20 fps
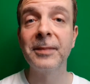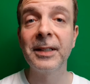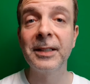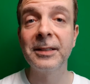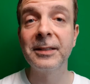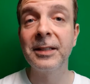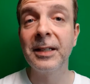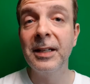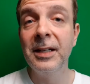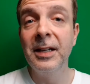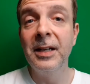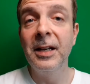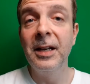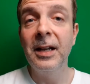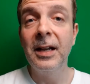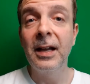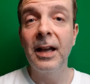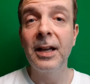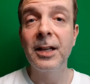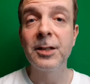And
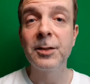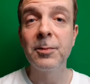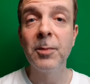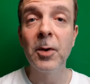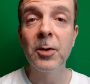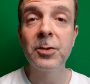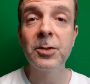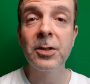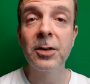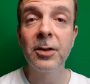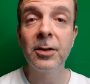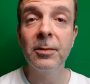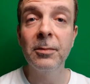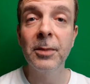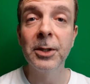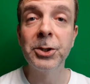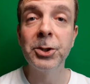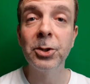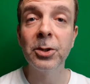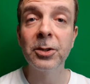as most
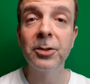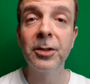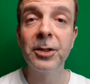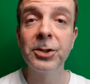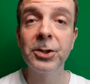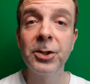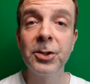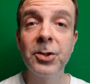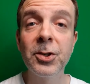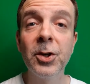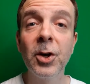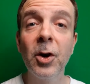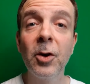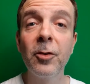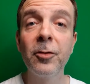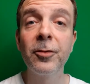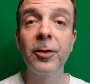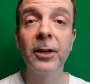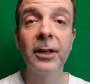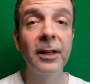mature Christians know,
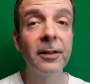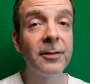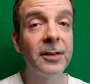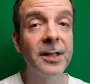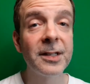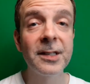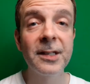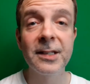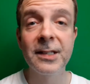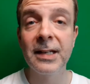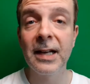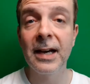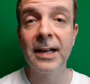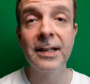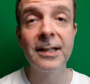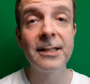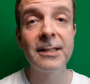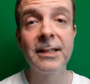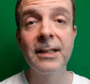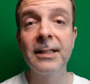forgiveness is not
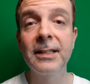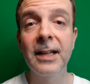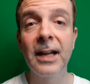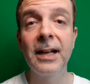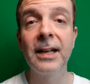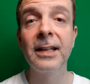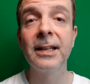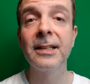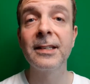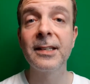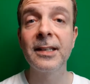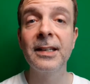instantaneous.